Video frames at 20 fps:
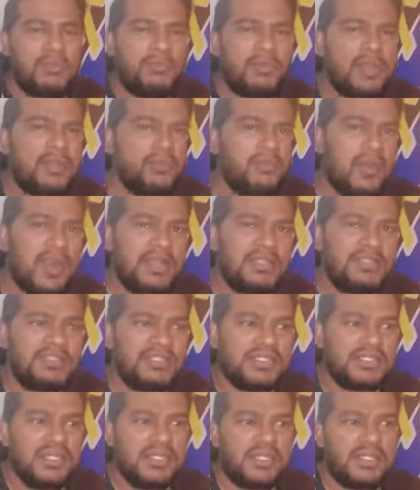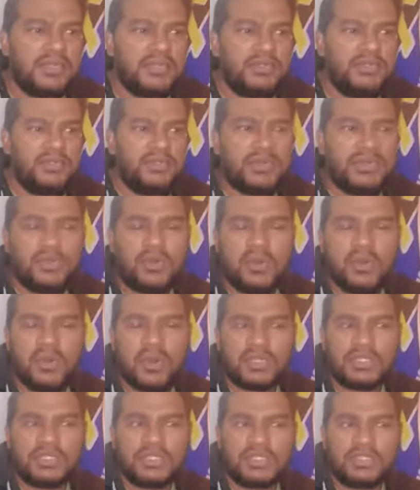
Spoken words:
But once we go on